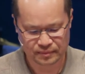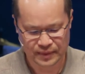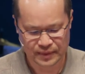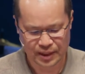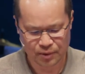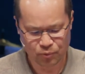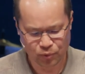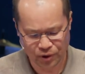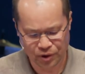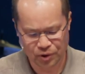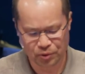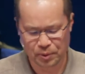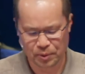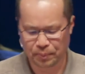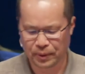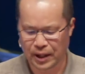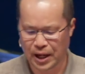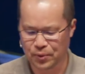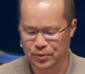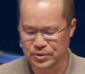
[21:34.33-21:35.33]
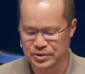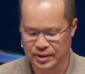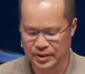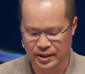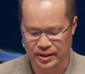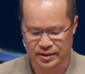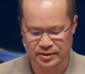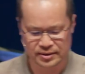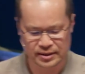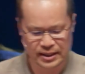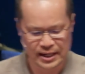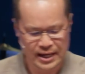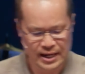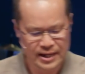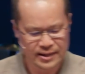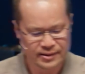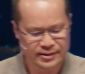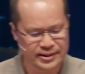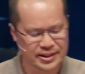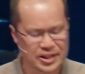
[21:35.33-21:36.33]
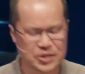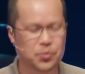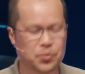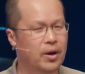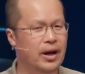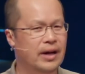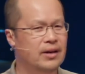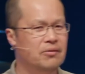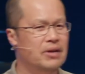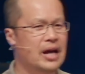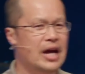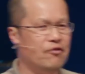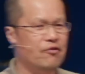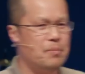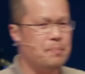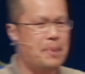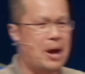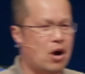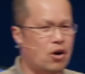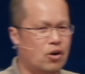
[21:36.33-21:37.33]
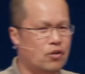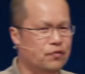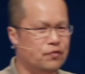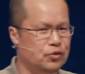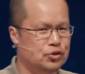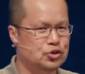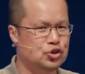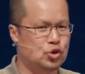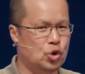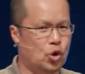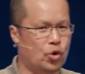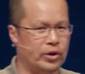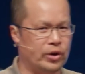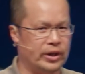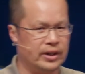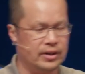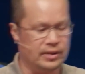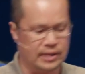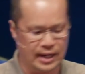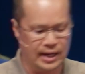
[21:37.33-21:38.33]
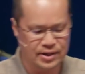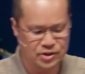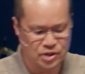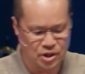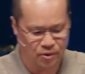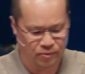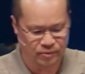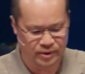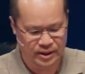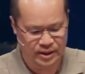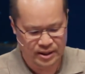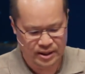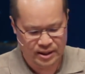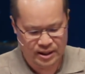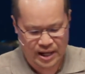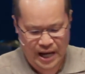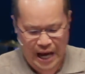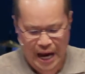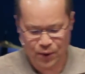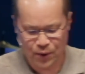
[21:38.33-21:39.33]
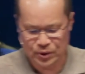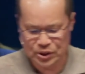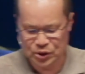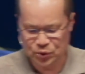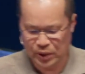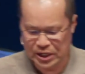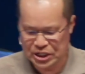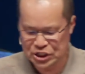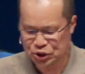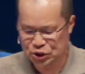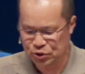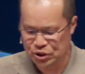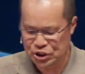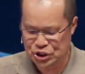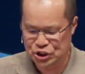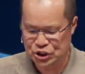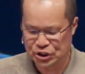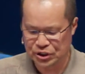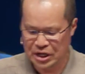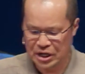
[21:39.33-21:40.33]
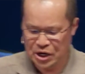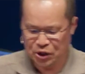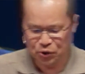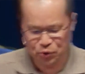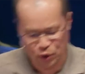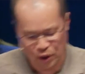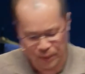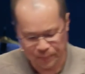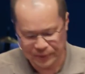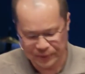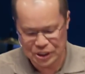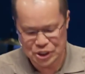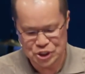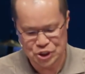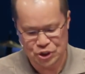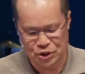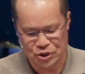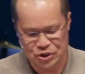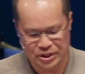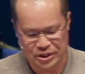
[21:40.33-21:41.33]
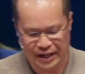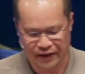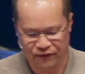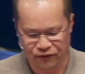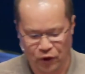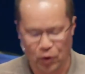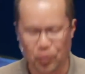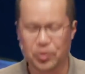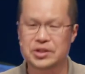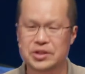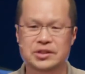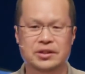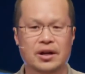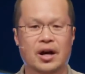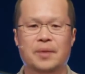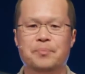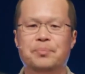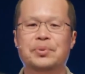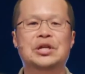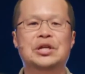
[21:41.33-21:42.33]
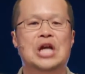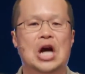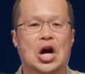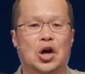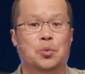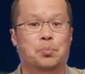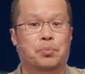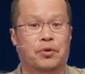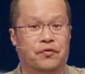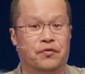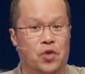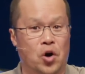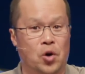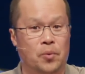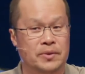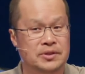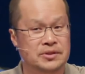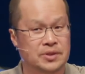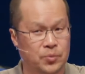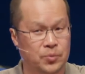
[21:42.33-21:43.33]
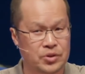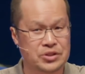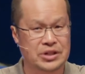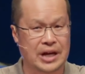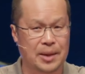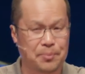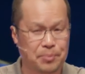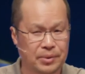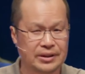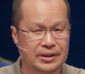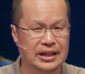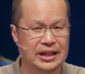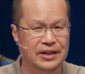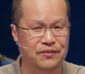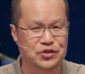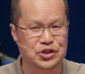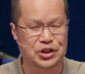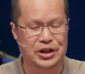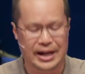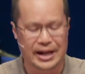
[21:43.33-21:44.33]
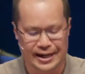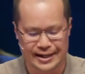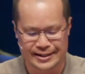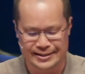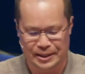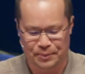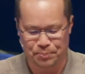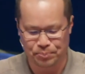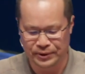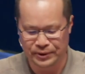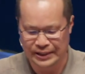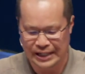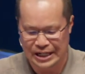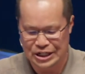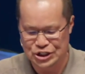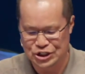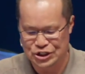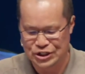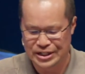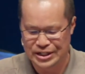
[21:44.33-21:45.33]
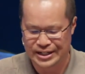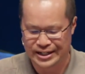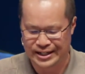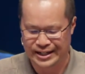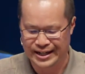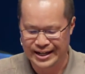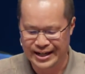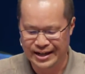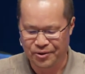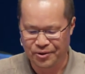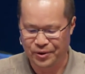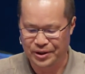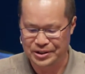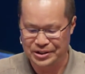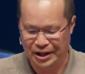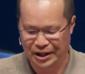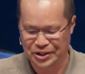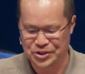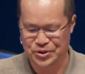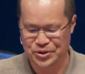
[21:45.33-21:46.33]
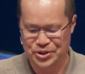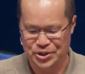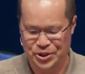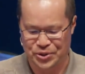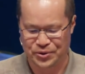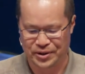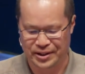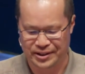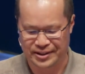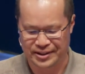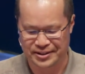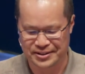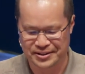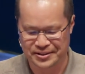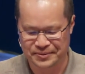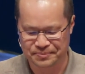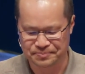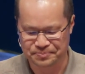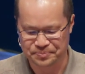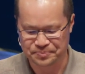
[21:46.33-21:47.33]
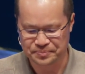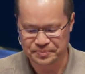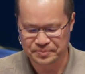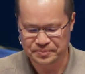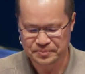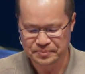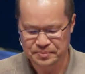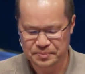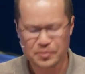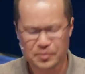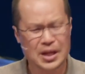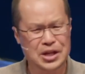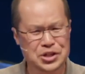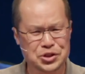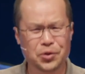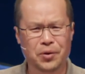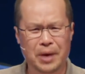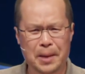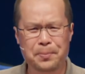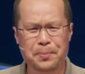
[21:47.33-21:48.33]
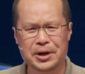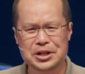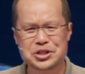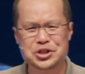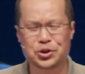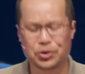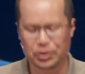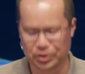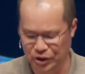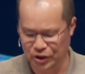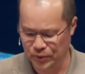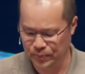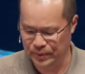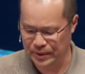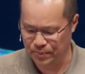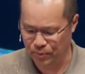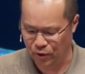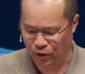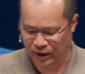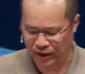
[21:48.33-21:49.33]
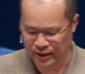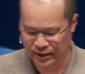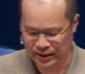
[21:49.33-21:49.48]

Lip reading: Well, her reply was this. She says, well, I don't have a powerful story. I don't. I was raised Christian, grew up in the church, and I focused on piano performance, in which I believe she has a PhD or a doctorate degree in this. So I pressed her a little bit more,